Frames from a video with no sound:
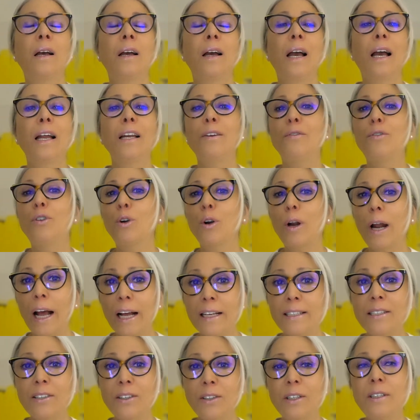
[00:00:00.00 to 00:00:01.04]
And if your
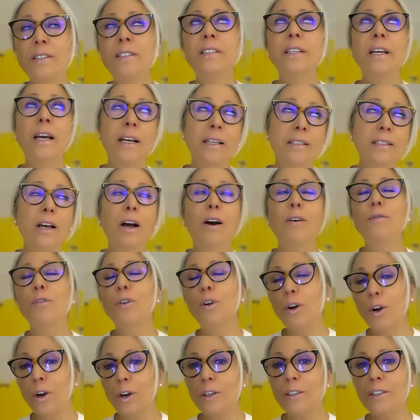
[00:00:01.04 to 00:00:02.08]
answer is yes, I've
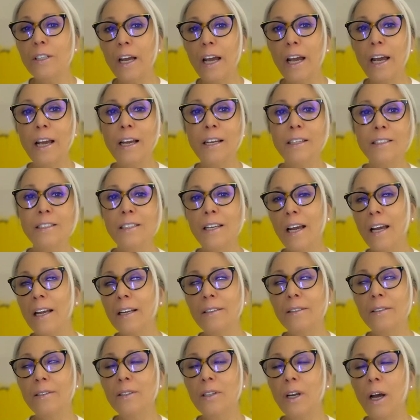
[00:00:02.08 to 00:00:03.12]
learned, and
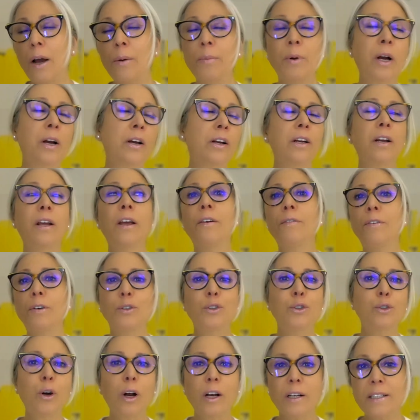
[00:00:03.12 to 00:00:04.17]
I'm not going to ever
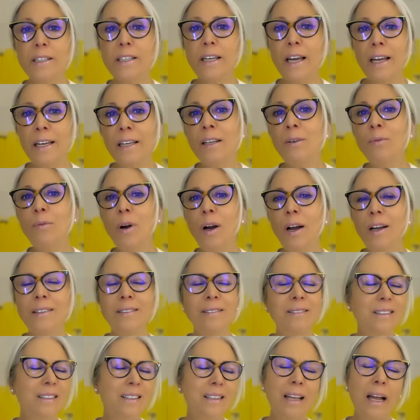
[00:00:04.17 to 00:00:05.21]
trust
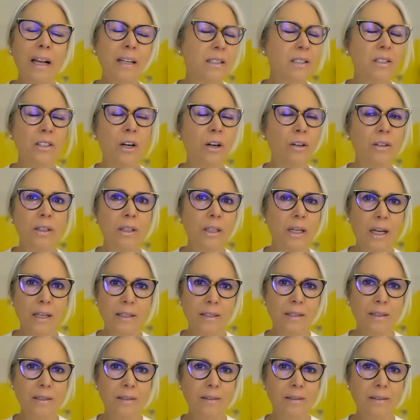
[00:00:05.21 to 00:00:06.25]
anyone, that's not a
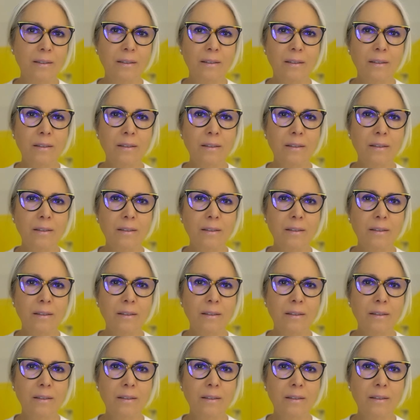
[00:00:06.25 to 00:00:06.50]
lesson.